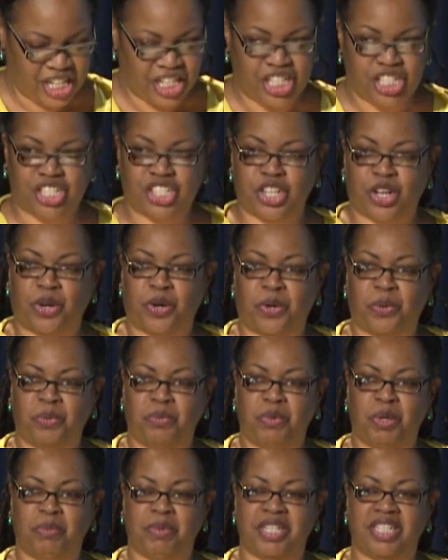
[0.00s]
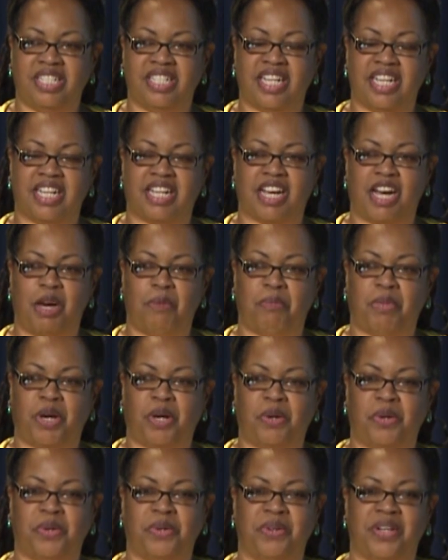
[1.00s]
So when we look at
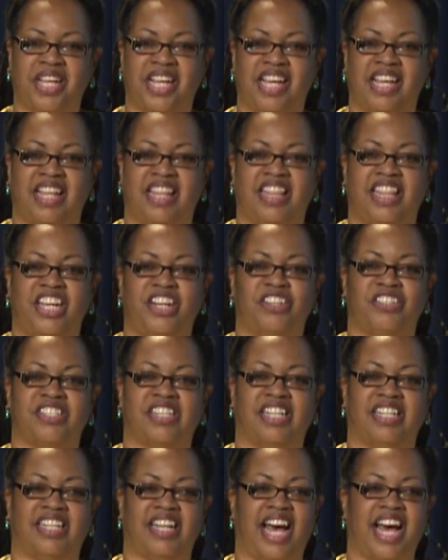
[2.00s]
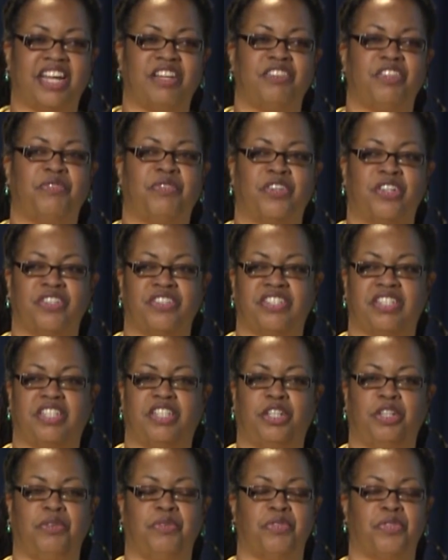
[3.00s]
gumbo, there's a lot of
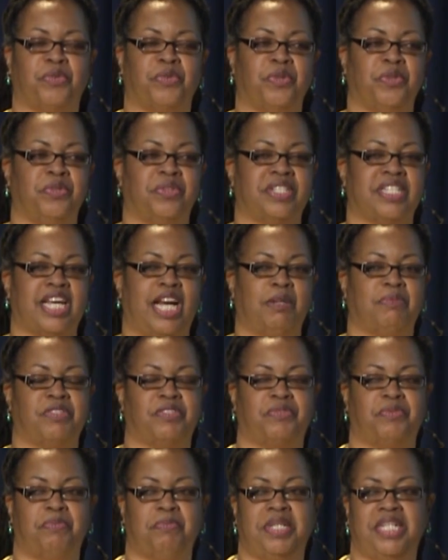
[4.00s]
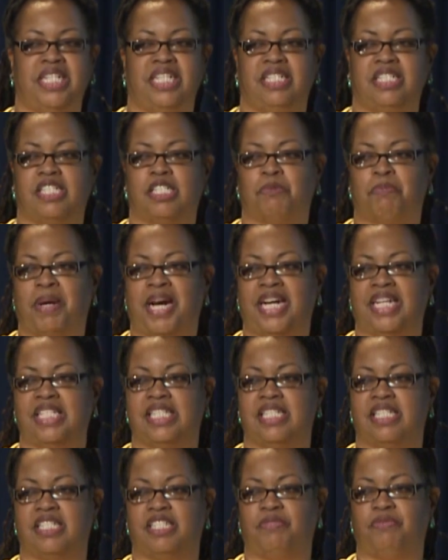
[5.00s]
diversity through the types of meats,
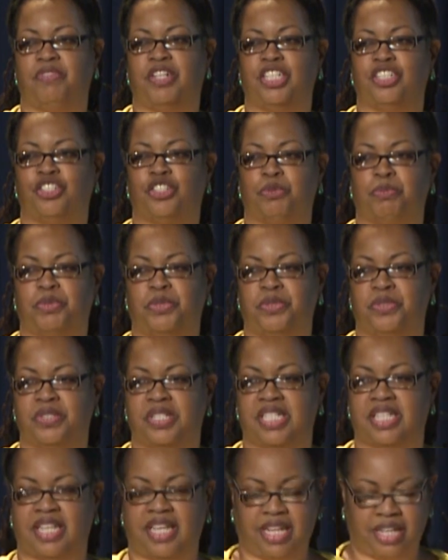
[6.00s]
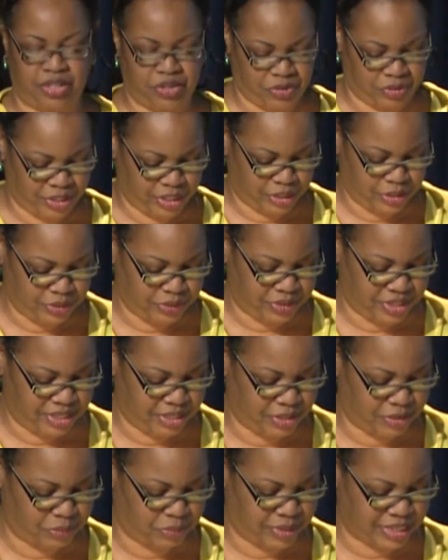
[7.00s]
spices, and vegetables that are included
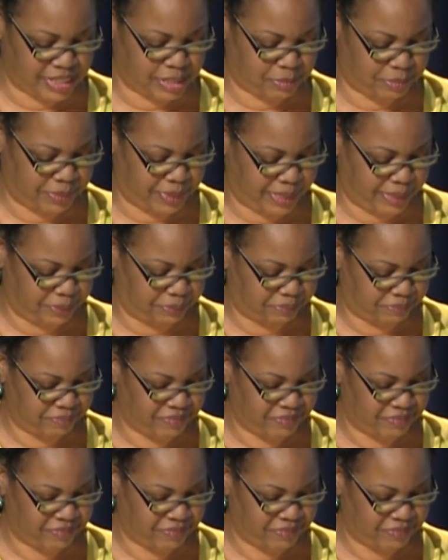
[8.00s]
in the recipe.